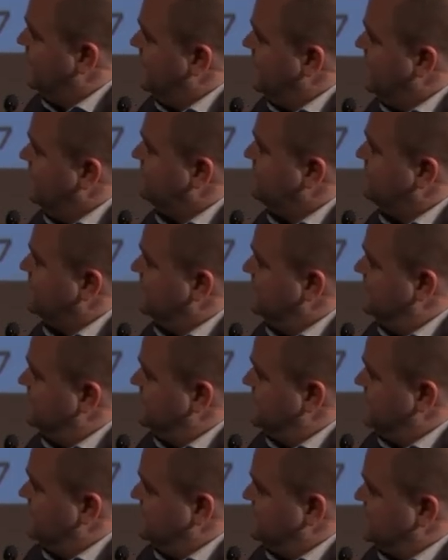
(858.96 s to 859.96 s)
left
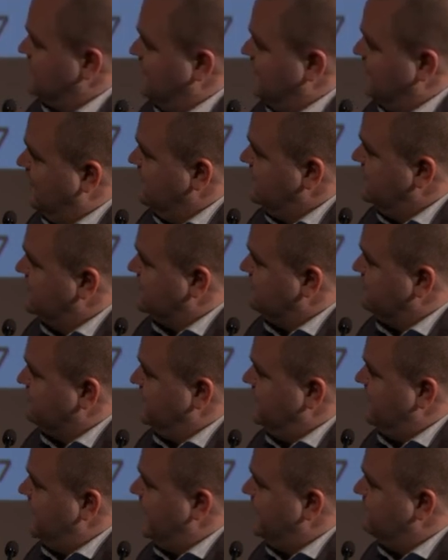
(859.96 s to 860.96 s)
is all the
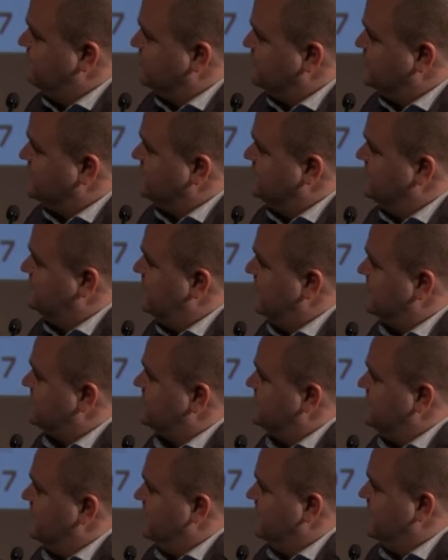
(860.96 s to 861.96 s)
different adverse
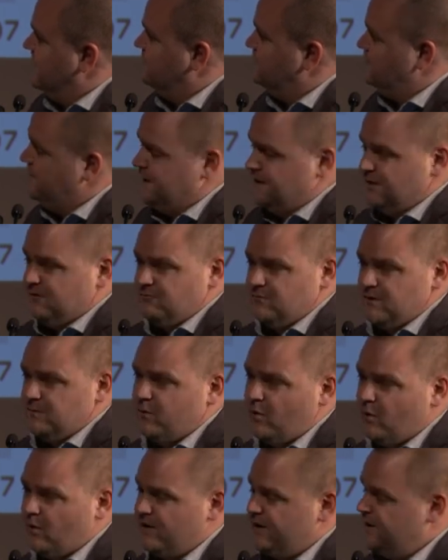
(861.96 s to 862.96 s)
effects that have been
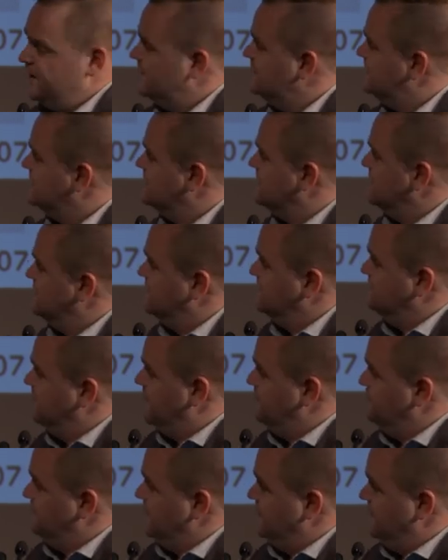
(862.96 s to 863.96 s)
reported. So it
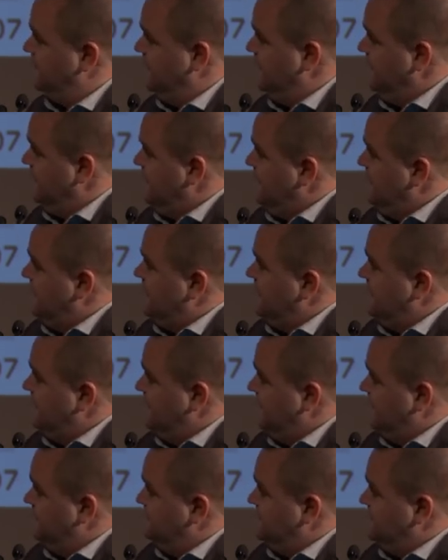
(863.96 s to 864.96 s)
might be
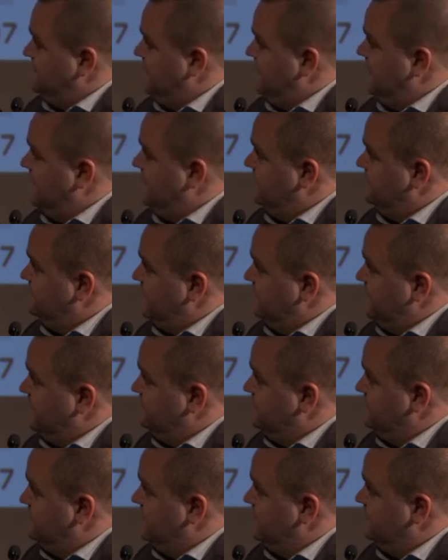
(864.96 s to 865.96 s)
delay of
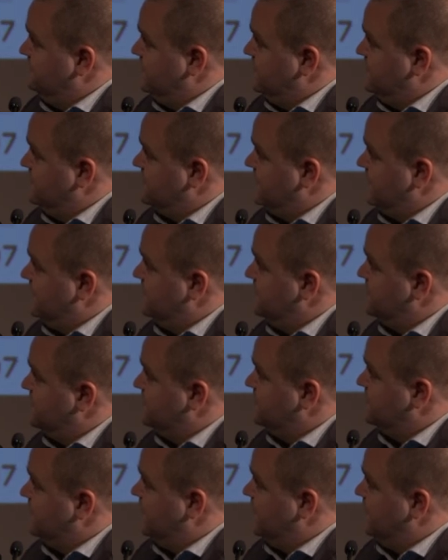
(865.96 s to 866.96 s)
delivery of first
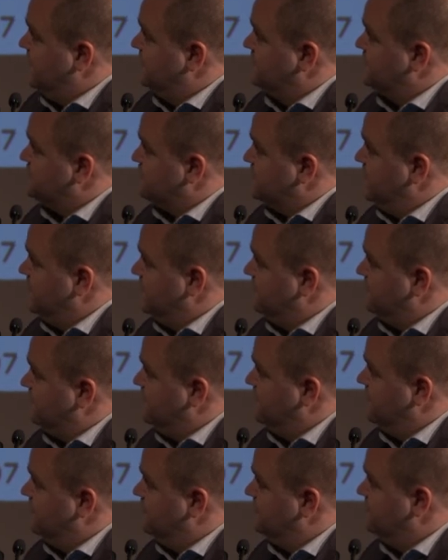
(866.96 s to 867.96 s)
litter, offspring
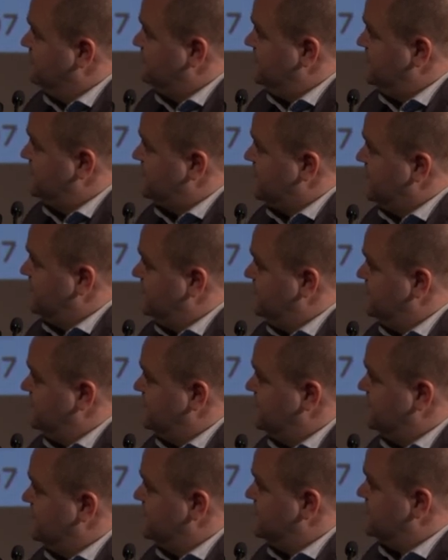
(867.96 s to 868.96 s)
growth,
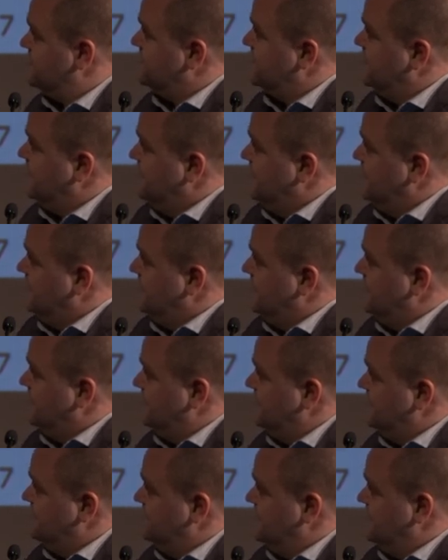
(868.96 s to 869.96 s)
miscarriages,
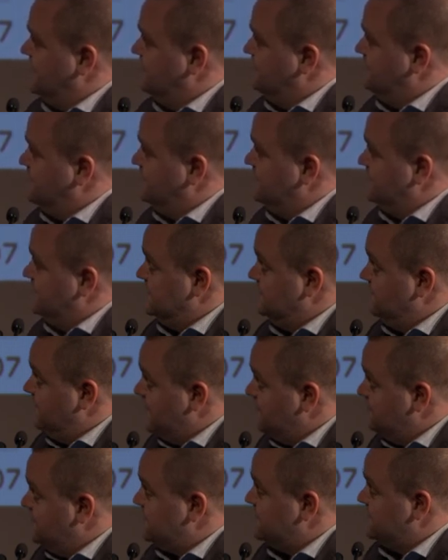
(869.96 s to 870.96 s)

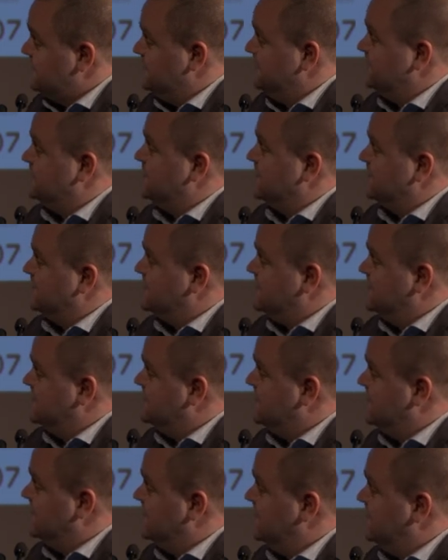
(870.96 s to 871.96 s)
developmental
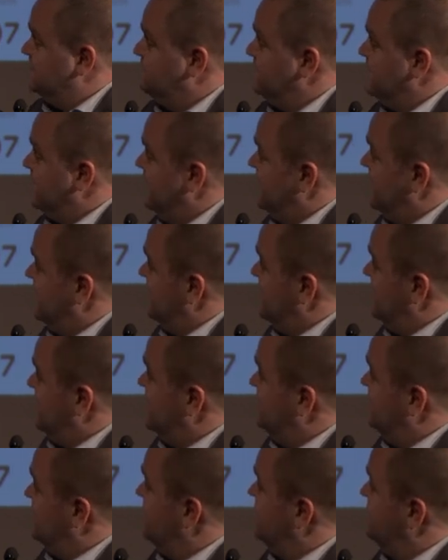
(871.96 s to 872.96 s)
toxicity.
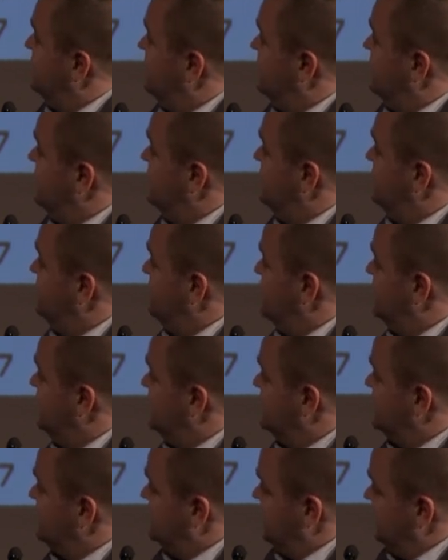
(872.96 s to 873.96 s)
And then here you
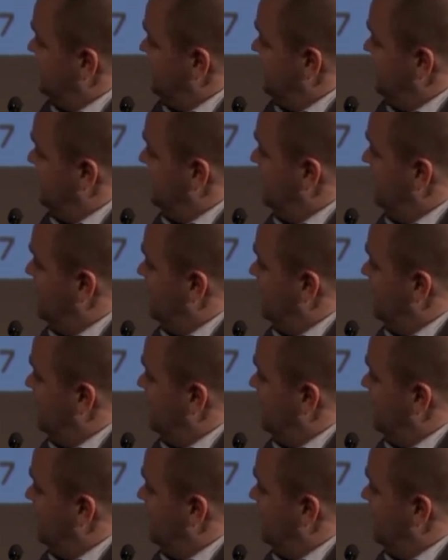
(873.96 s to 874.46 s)
can see